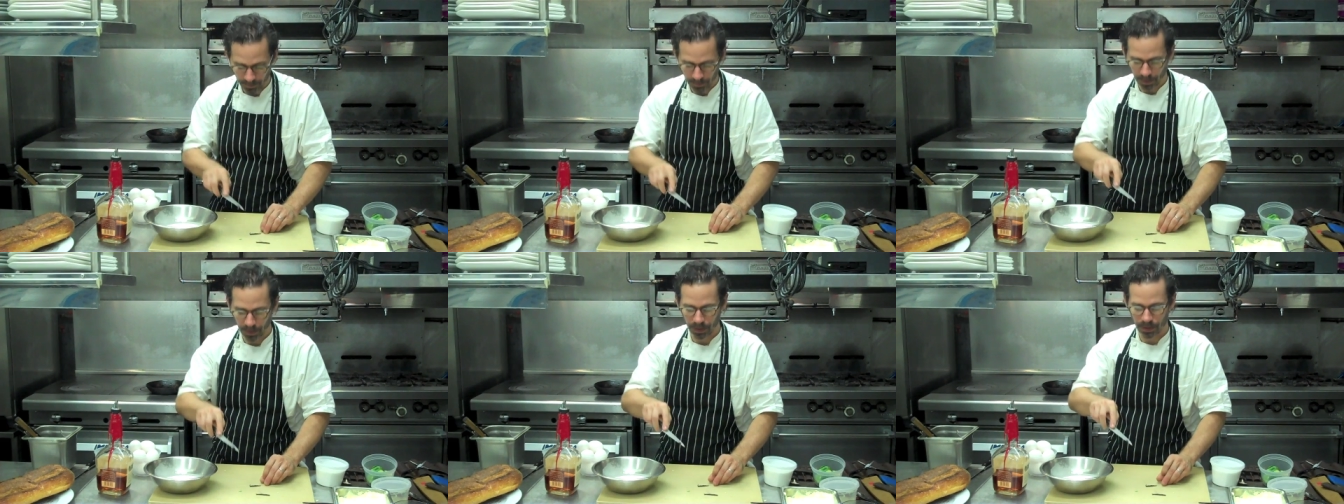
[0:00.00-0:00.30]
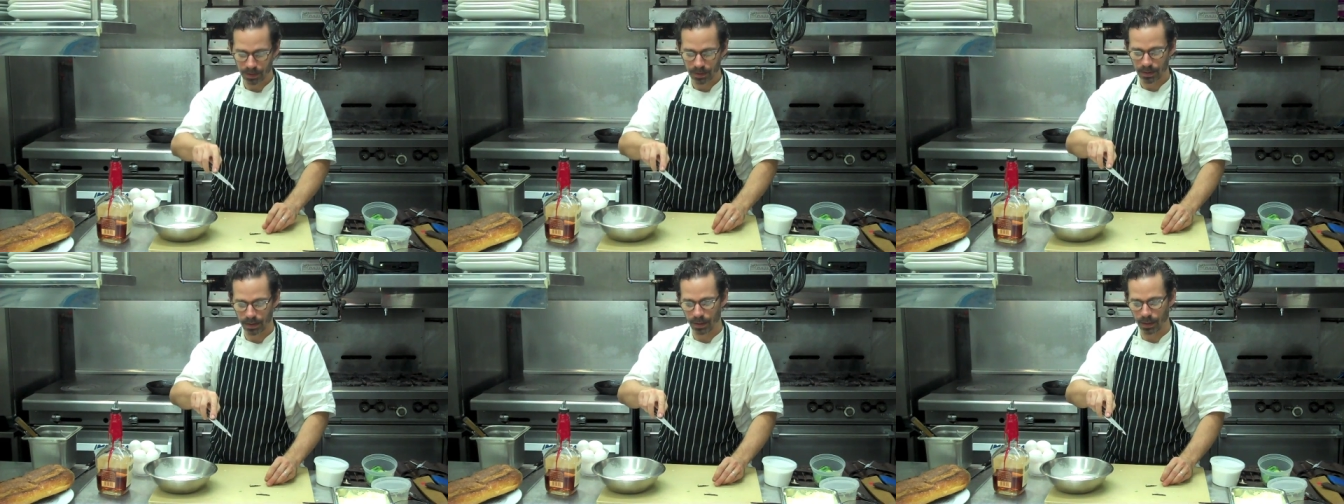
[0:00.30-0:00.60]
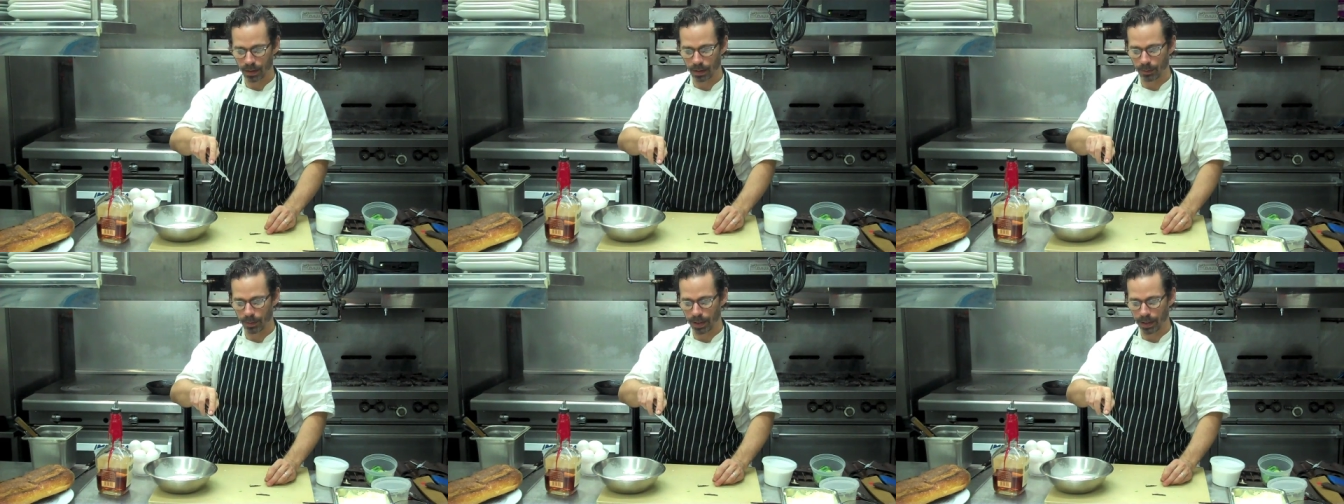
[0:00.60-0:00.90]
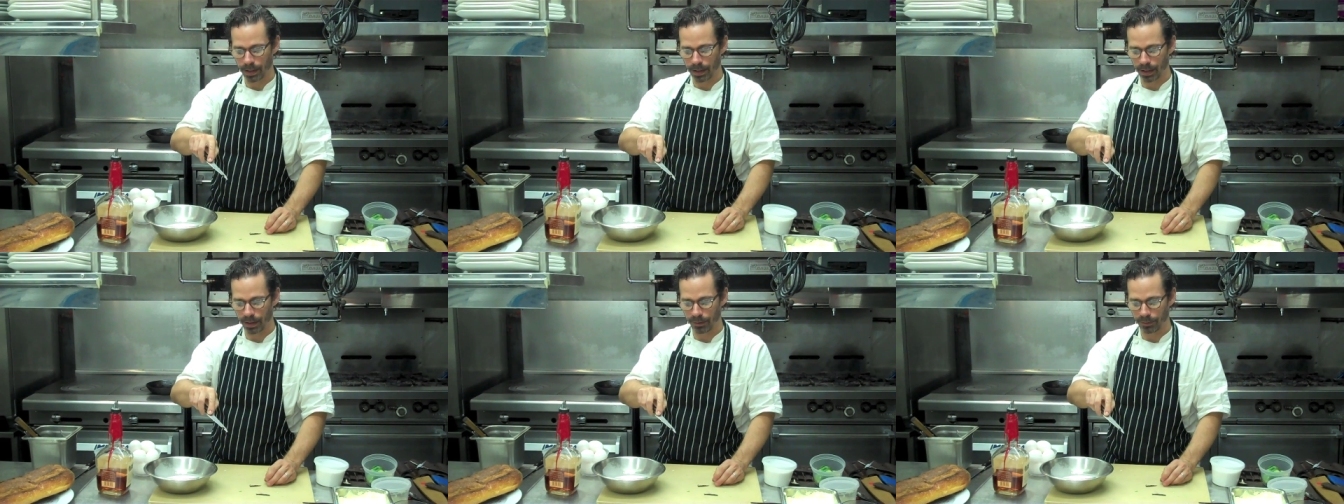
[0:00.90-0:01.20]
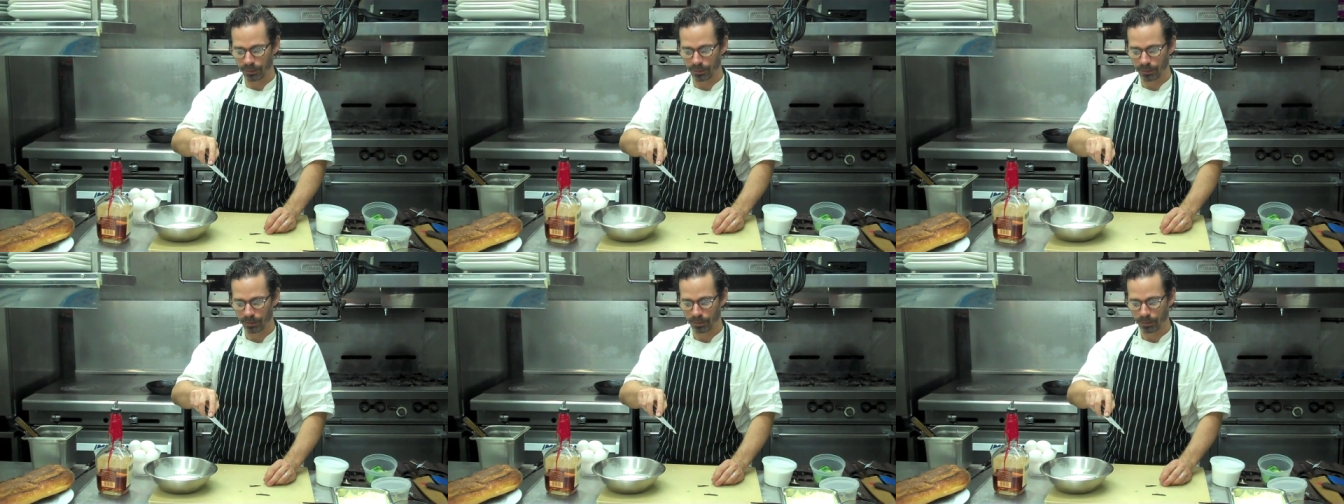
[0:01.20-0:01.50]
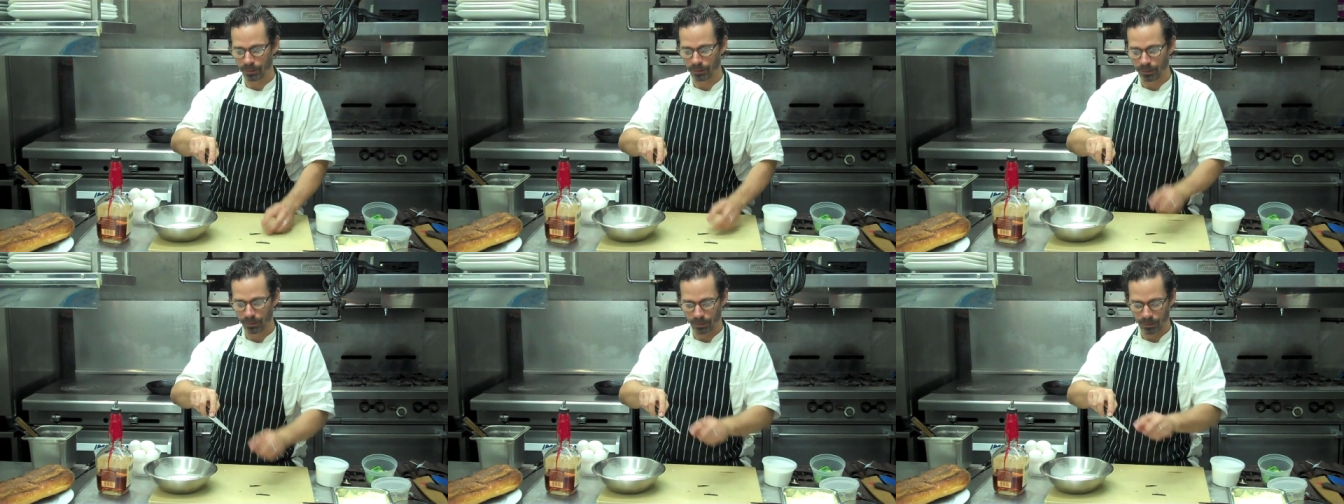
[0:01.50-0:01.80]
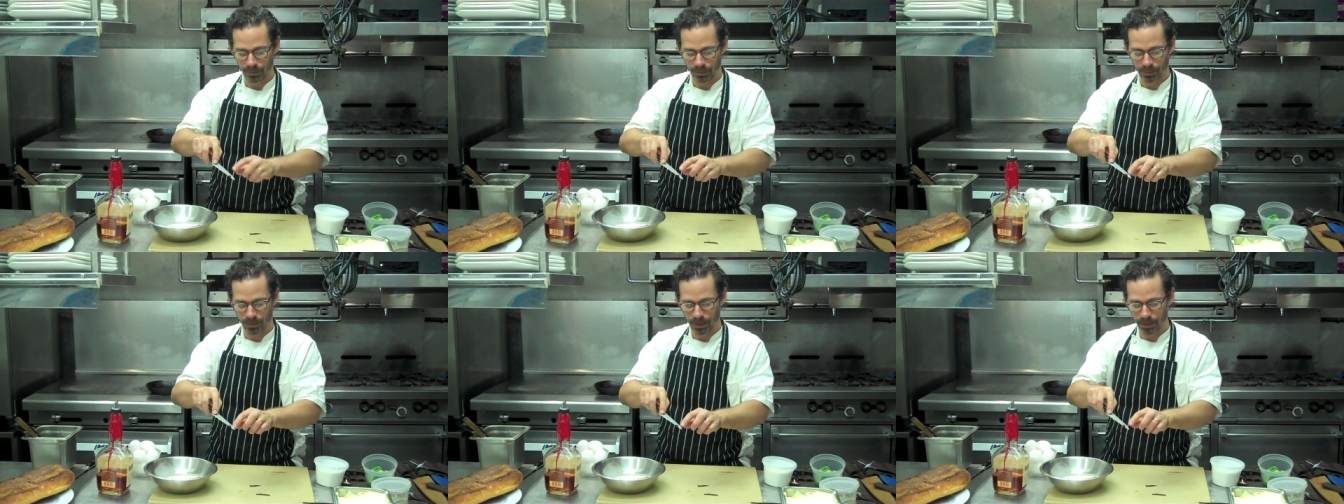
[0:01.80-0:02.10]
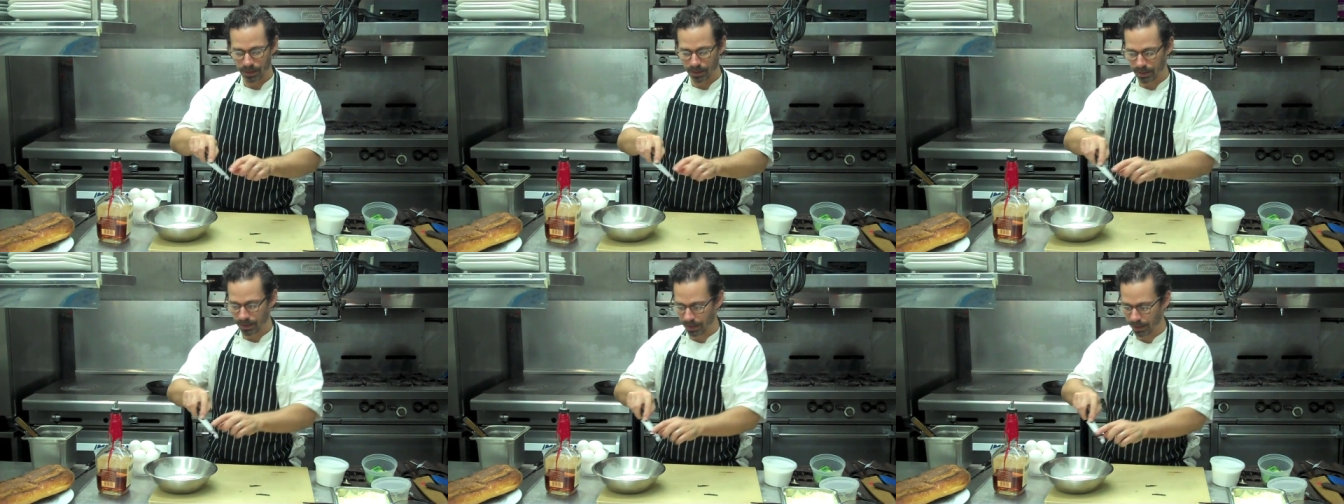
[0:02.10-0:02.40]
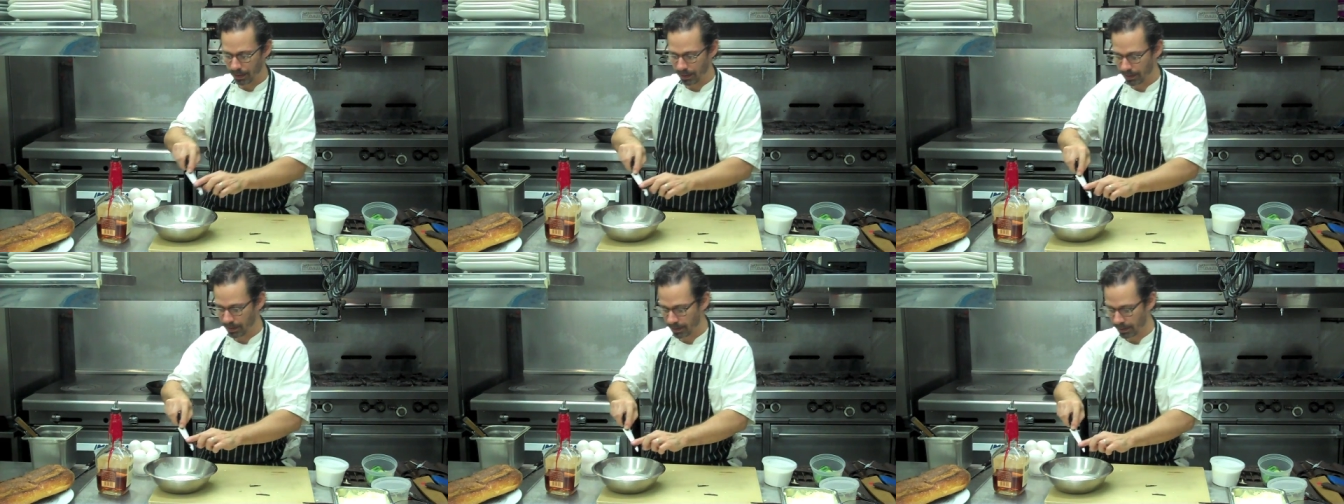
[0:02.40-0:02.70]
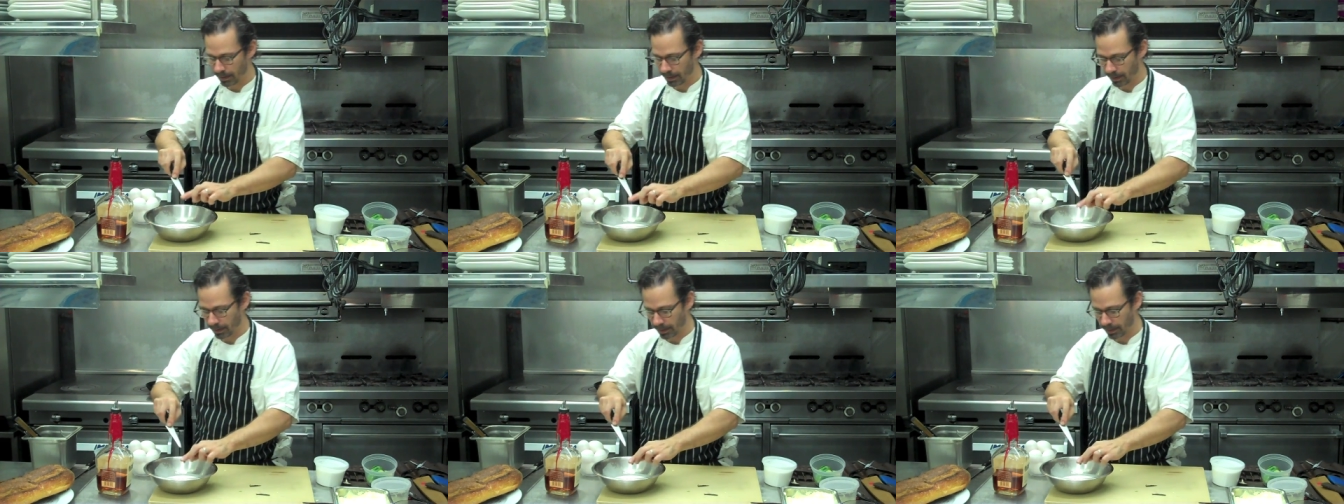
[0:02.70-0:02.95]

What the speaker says: You can see on my knife these seeds.